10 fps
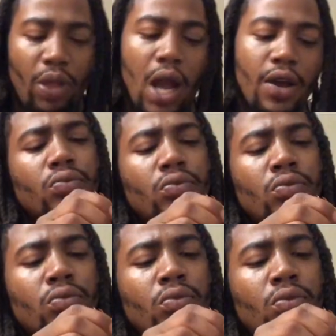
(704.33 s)
That
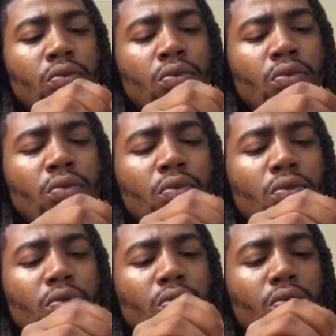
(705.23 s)
motherfucker is
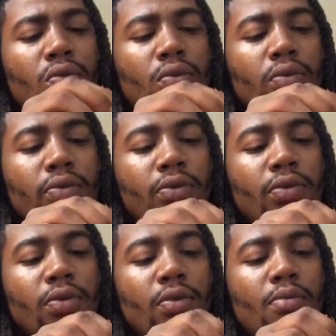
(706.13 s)
hot, bro.
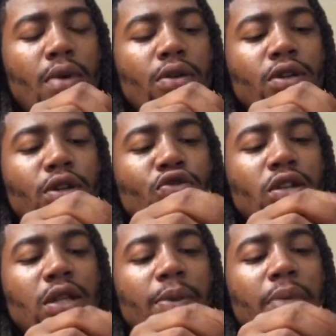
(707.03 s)
Bro, you should have
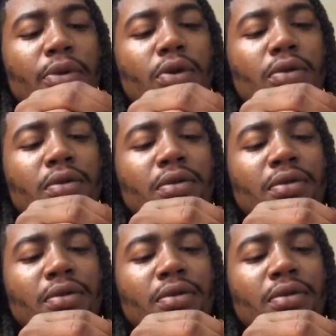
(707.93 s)
drunk some of that milk.